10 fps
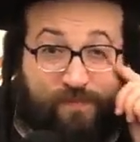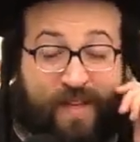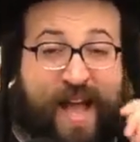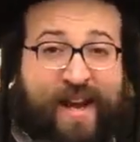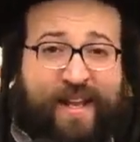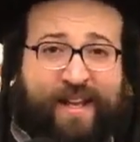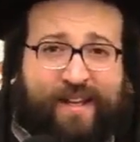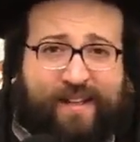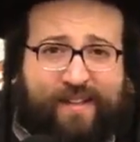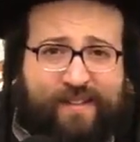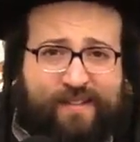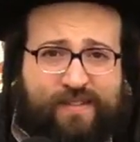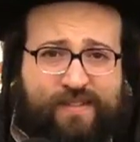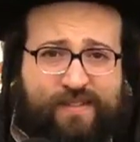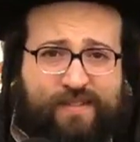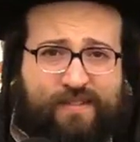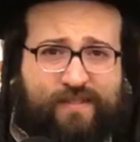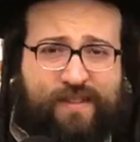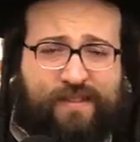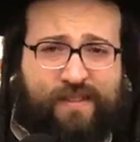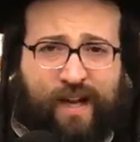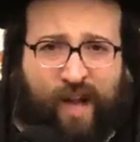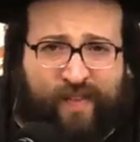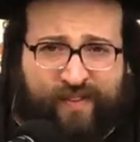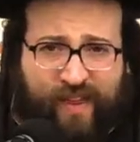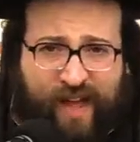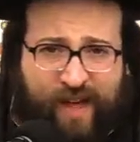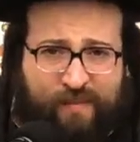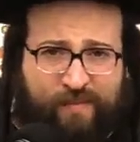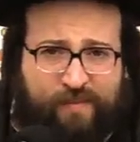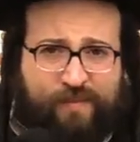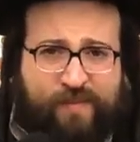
getting another time,